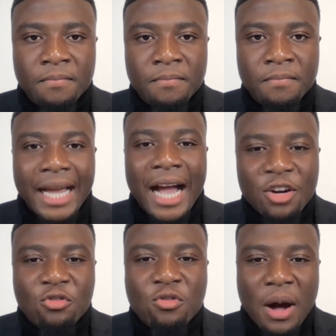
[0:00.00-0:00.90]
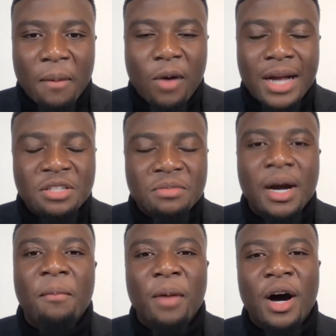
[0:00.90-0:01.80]
Like, I grew up watching
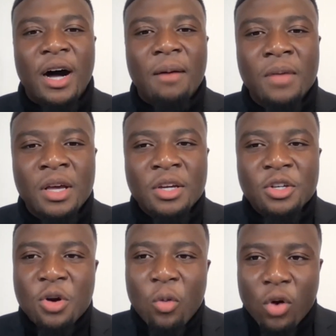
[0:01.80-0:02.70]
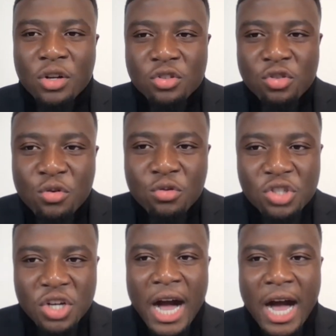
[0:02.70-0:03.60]
my mom, you know, work two
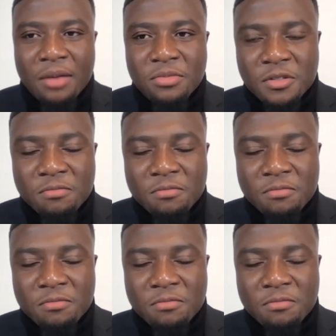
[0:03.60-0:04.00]
jobs.